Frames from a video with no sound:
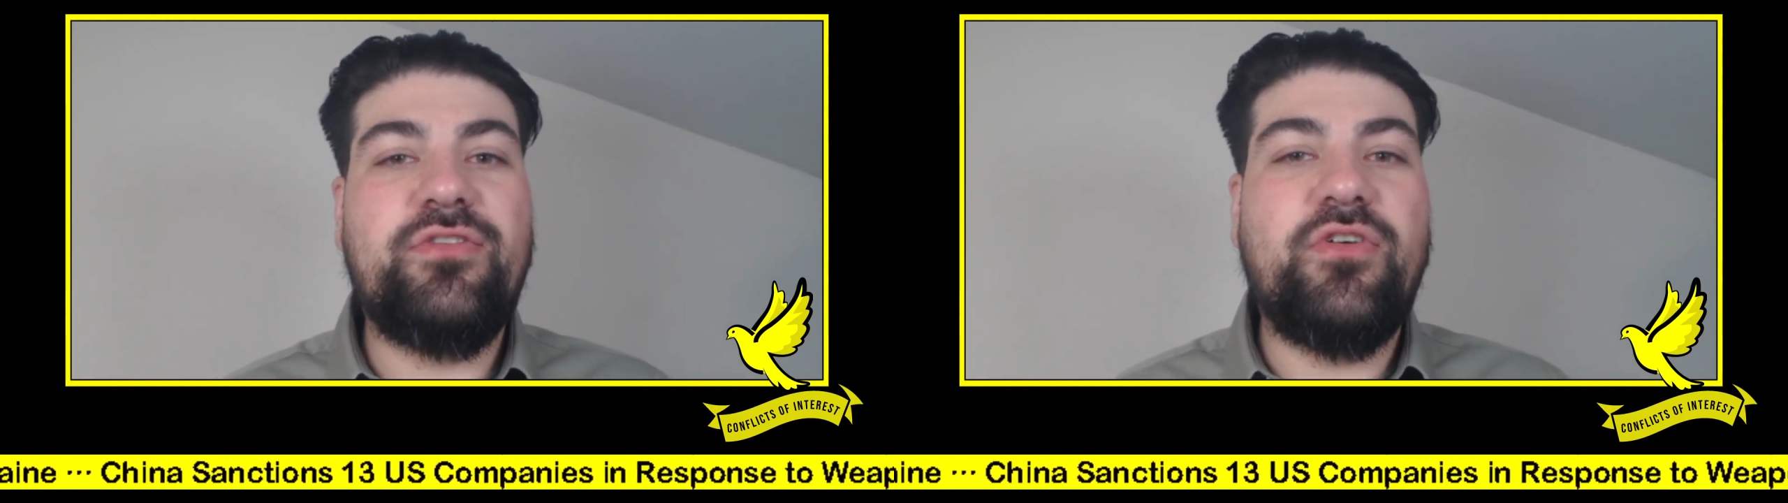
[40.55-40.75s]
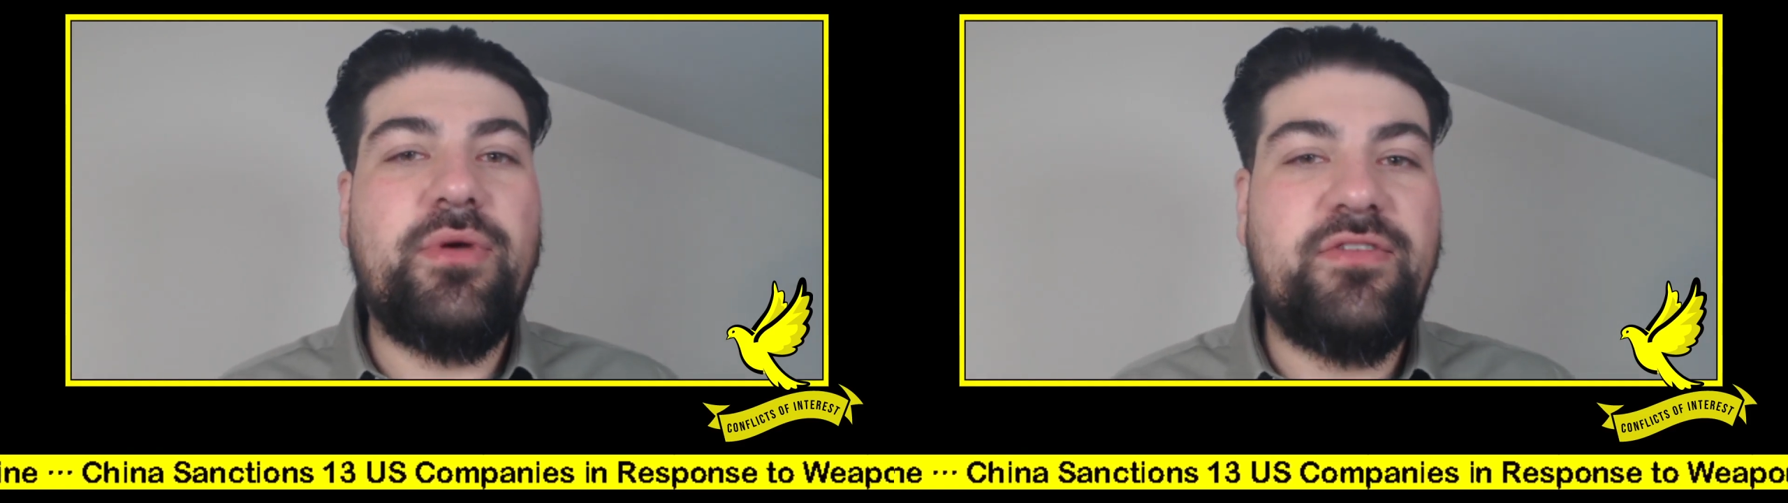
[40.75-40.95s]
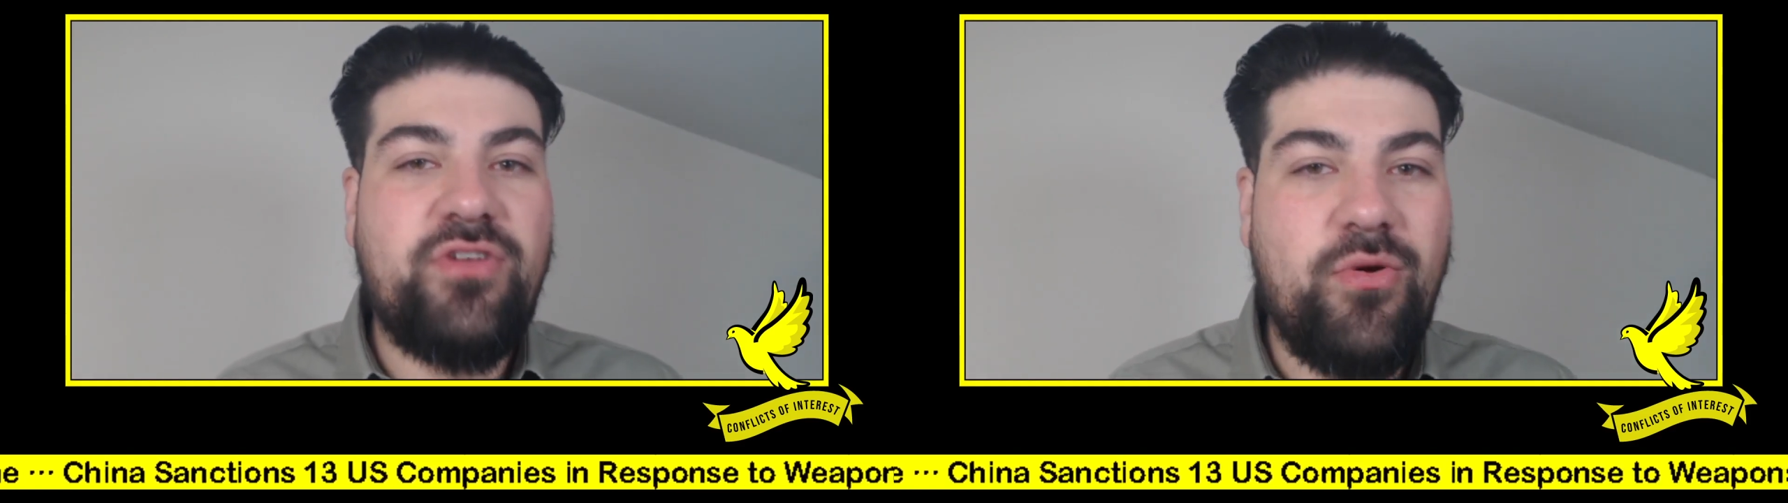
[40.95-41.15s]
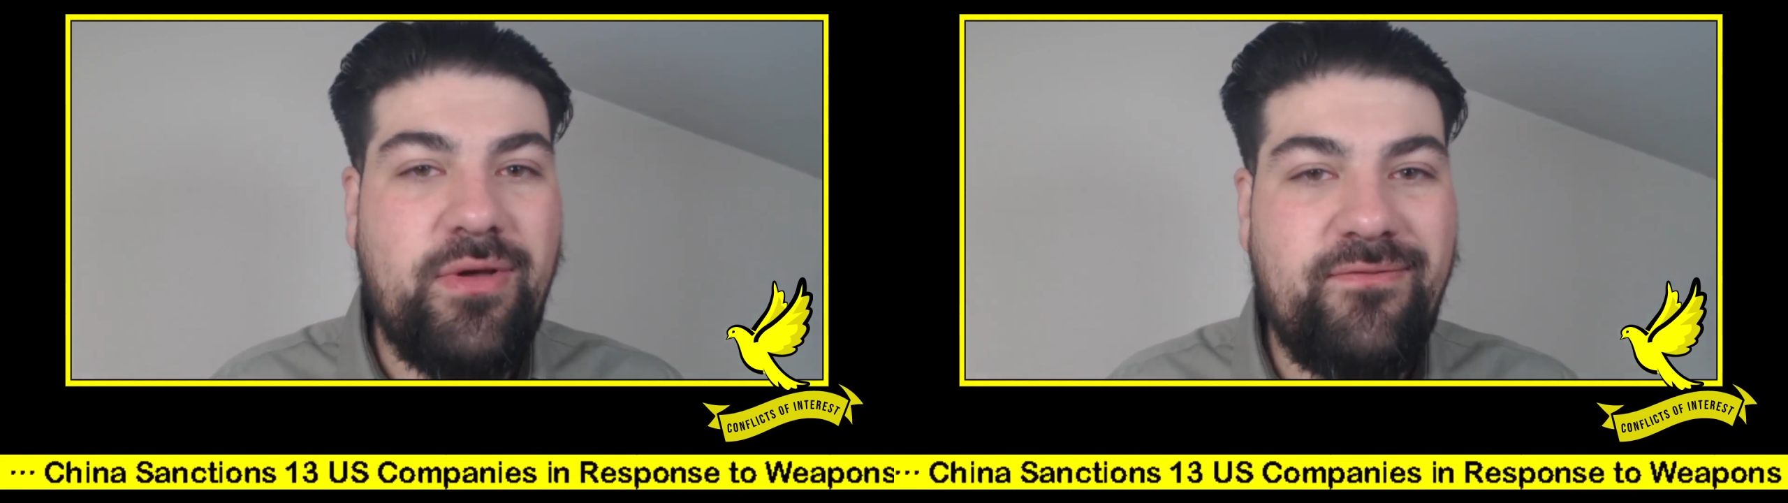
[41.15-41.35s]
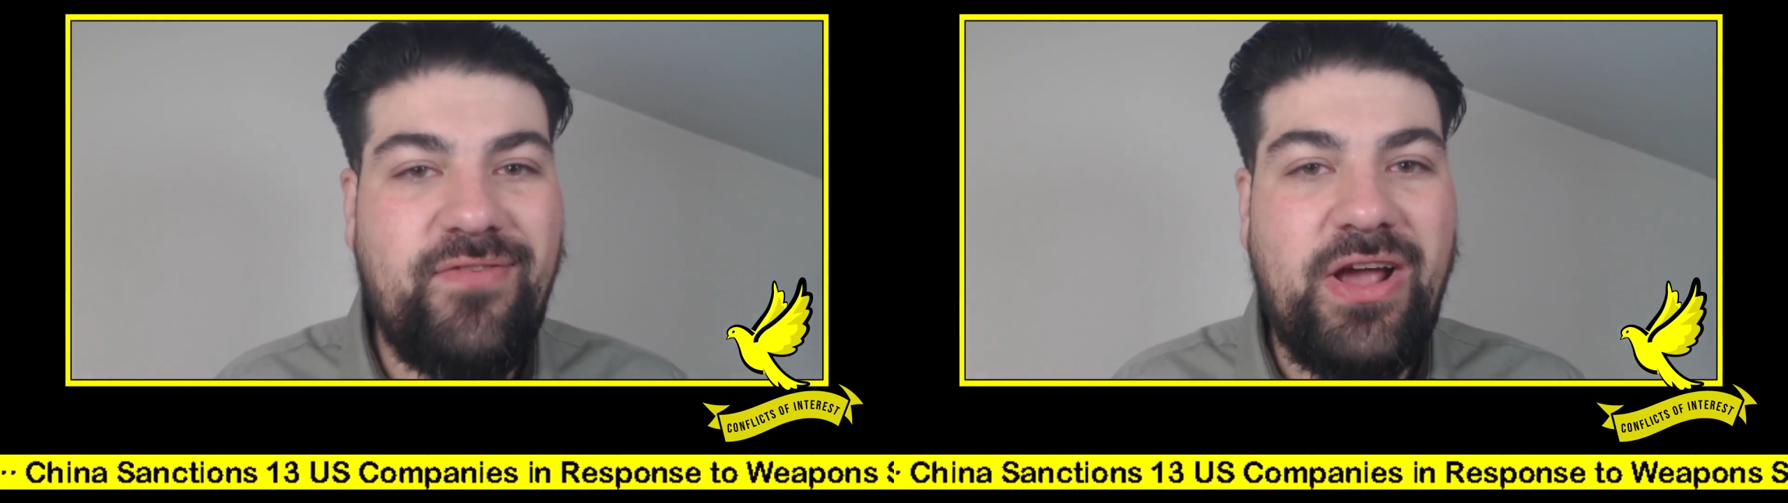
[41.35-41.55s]
so it's
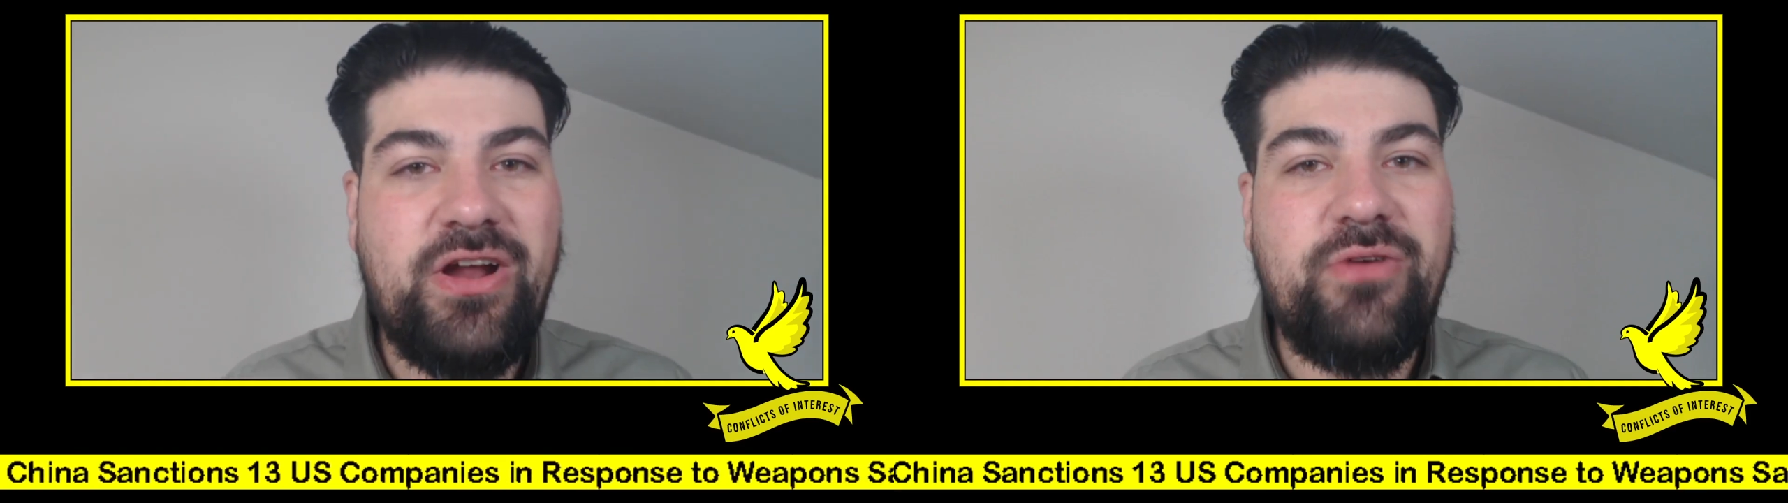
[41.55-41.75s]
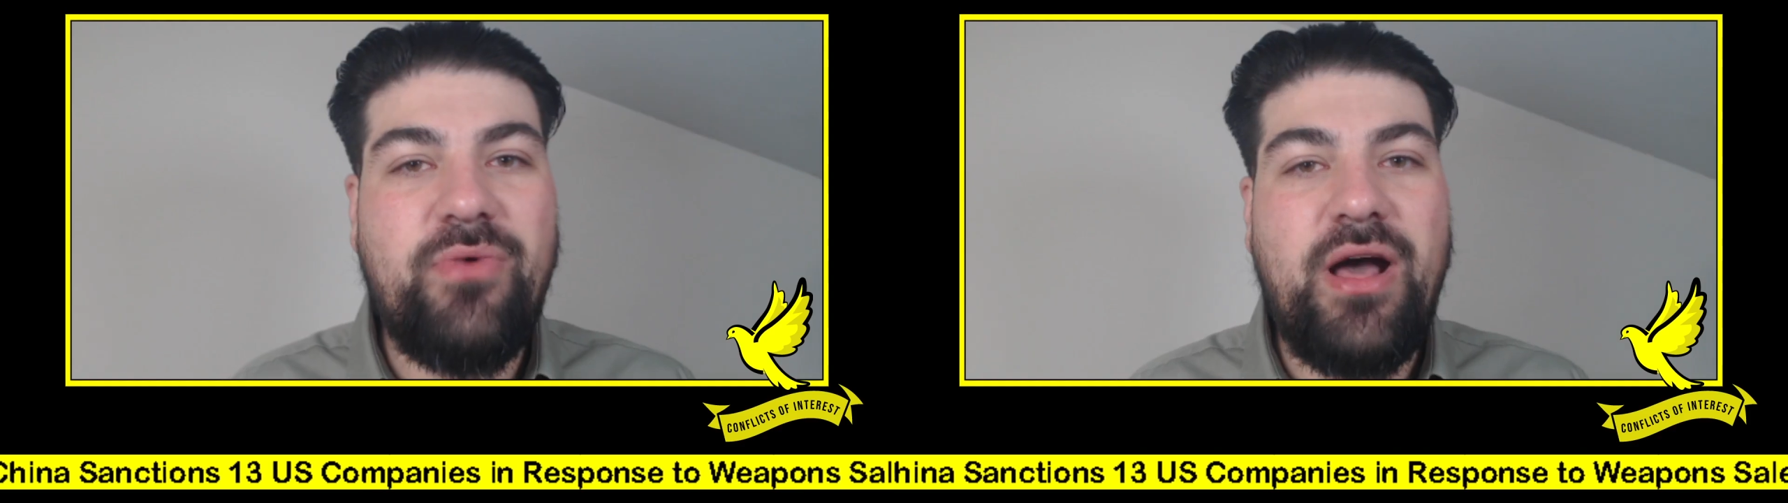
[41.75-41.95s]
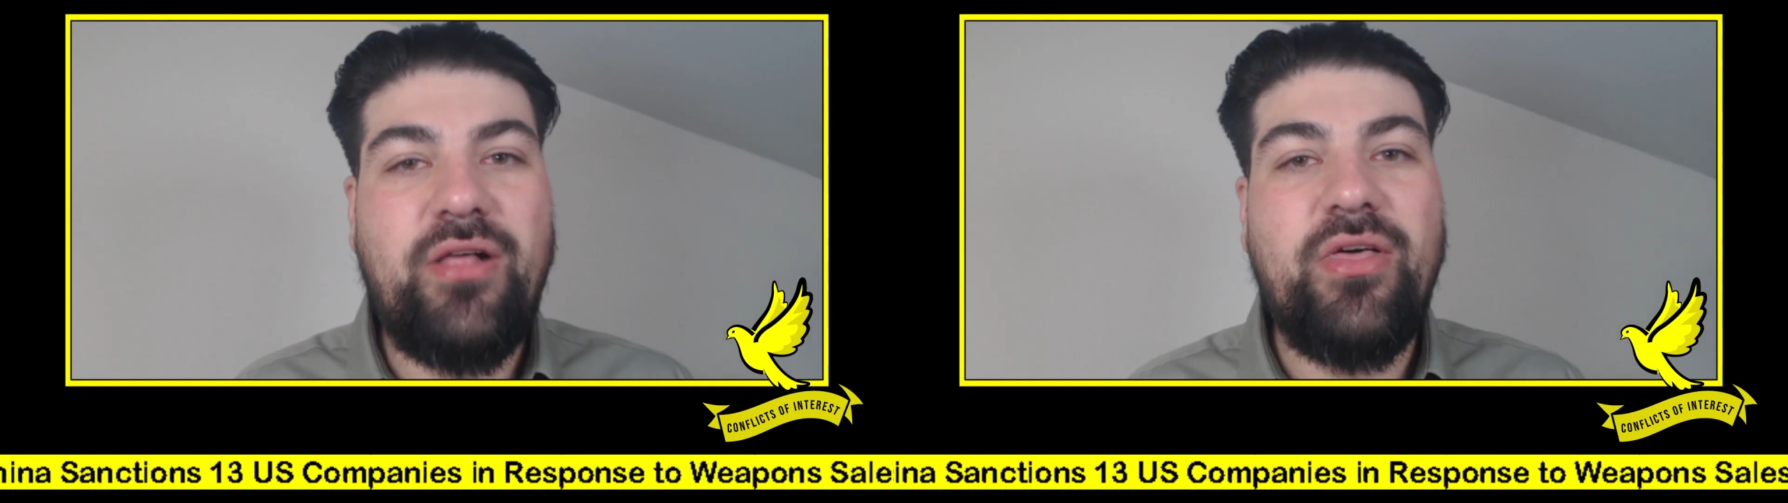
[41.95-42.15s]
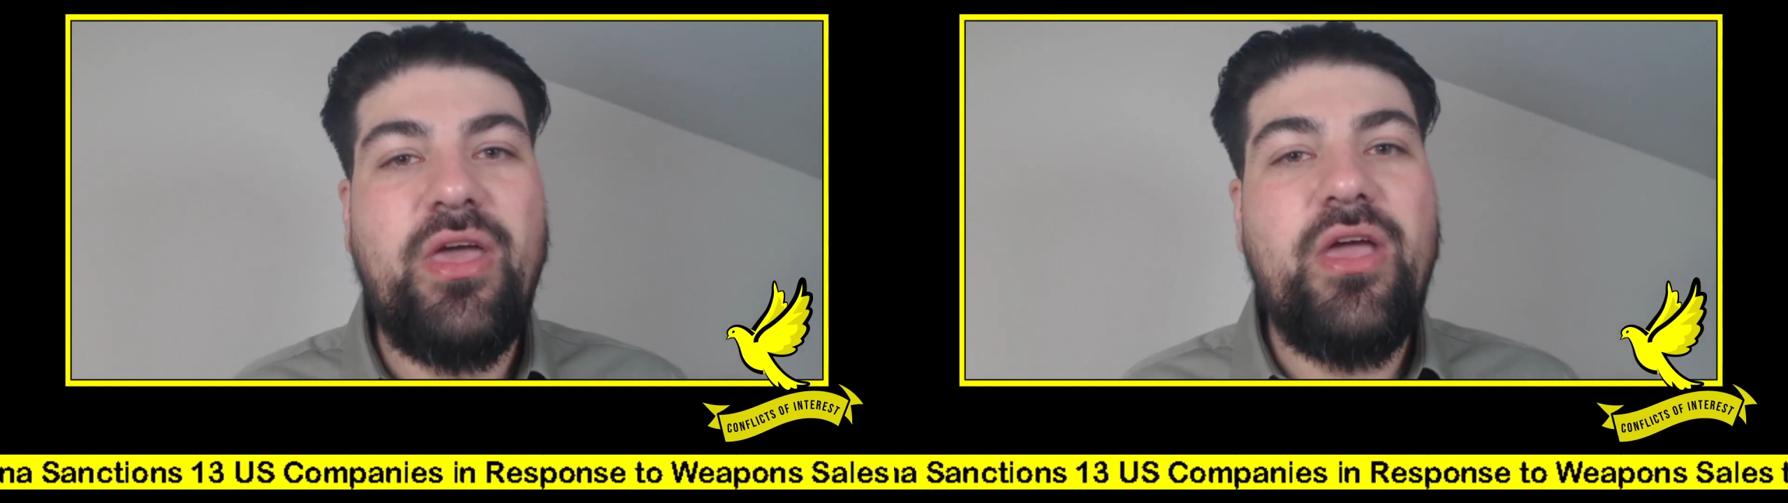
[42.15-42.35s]
going very well.